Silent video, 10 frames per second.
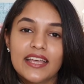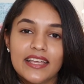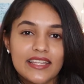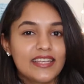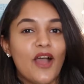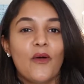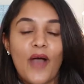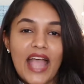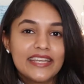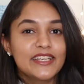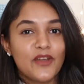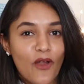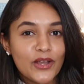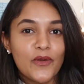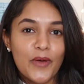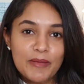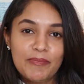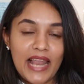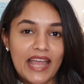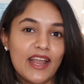Now, I did not go and
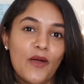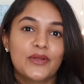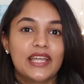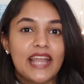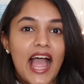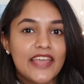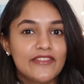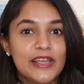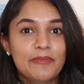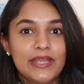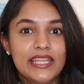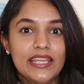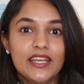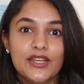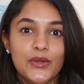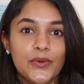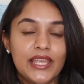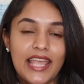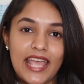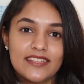plan out that I will be
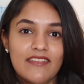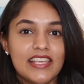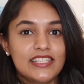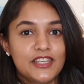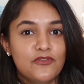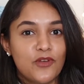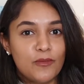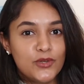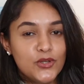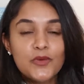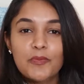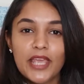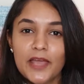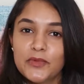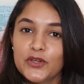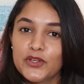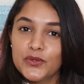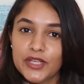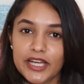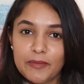doing XYZ from 2 p.m. to
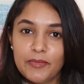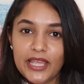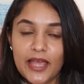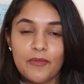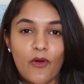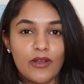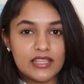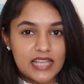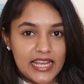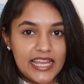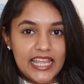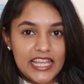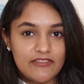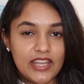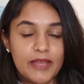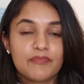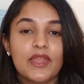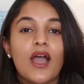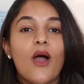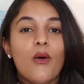2:30 p.m. on a Sunday evening.
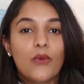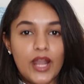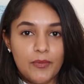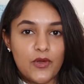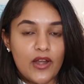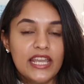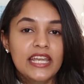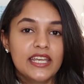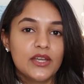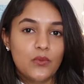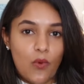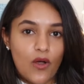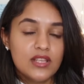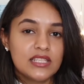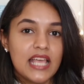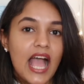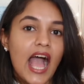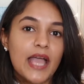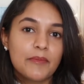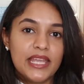What I broadly did was
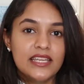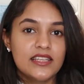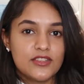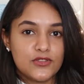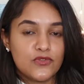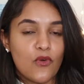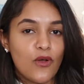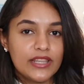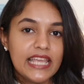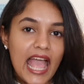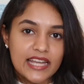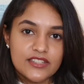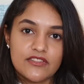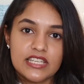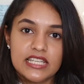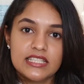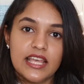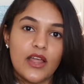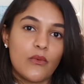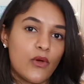I made a list of all the activities that
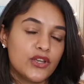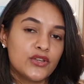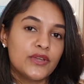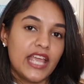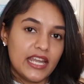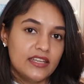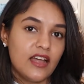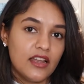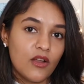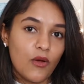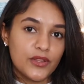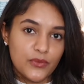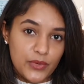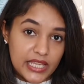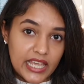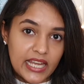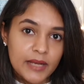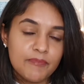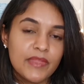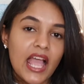I wanted to get done on the
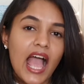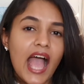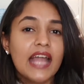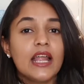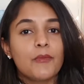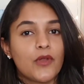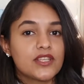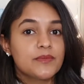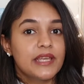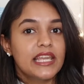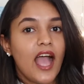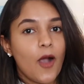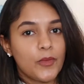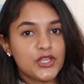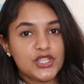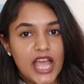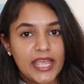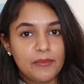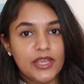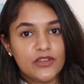weekend and approximately how much
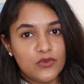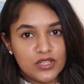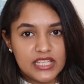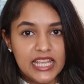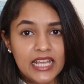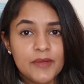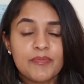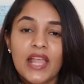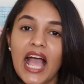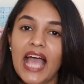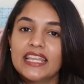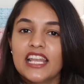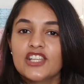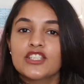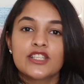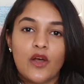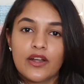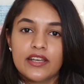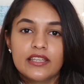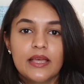time it would take, and then I just
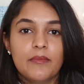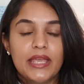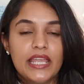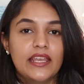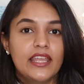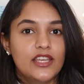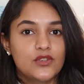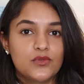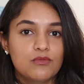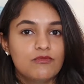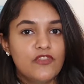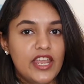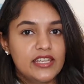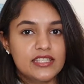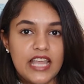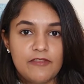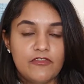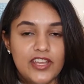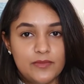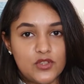slotted them into various time
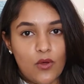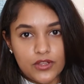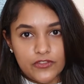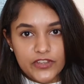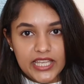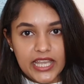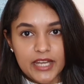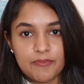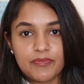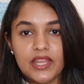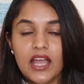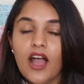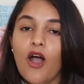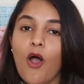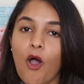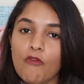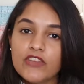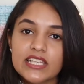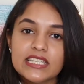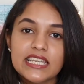frames on the weekend.
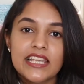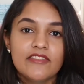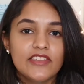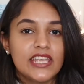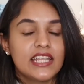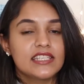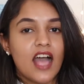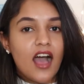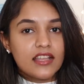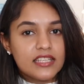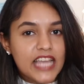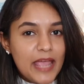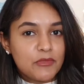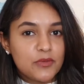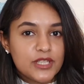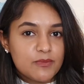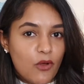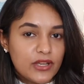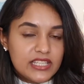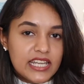Obviously, weekends are the time to be
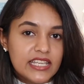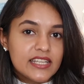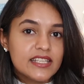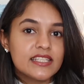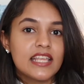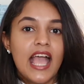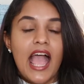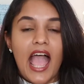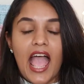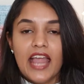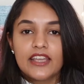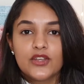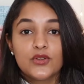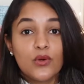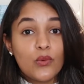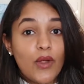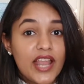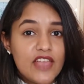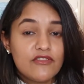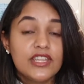spontaneous and you don't
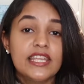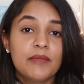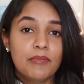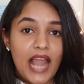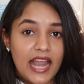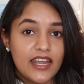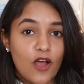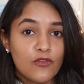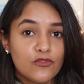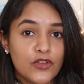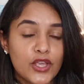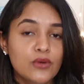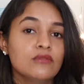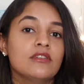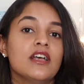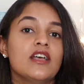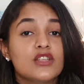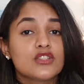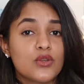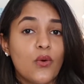want everything planned out for you.
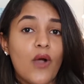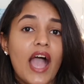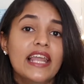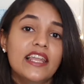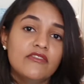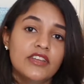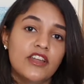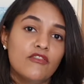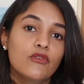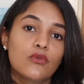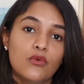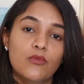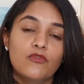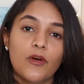So I left enough room for